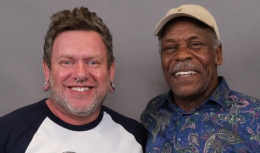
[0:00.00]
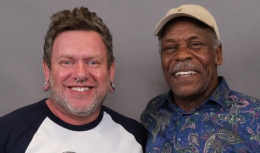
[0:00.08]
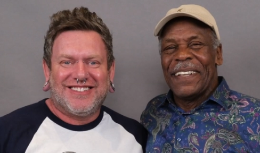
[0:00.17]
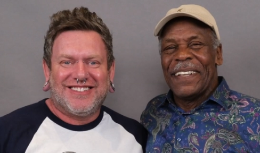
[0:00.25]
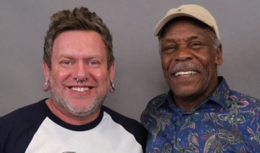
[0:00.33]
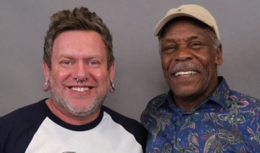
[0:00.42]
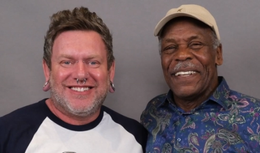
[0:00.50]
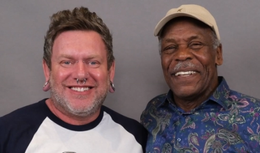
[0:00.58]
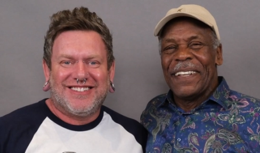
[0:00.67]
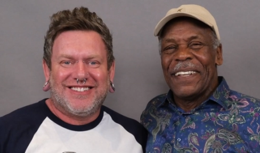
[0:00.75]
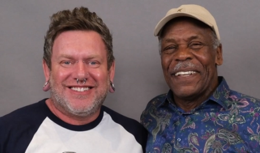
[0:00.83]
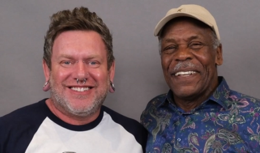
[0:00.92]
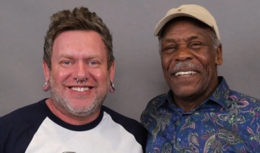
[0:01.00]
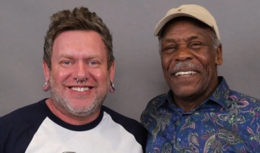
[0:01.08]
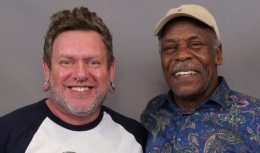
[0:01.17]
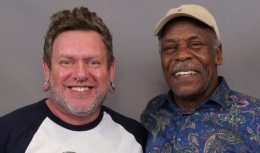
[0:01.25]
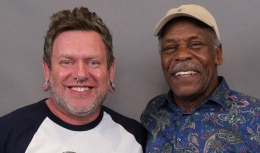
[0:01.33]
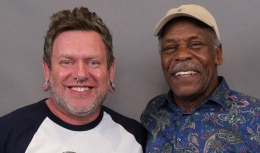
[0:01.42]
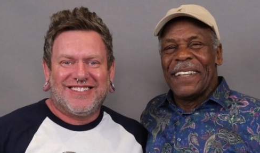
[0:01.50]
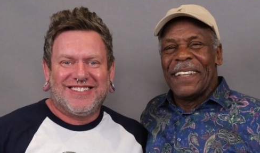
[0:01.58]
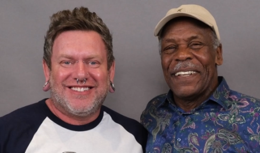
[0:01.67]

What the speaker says: (silence)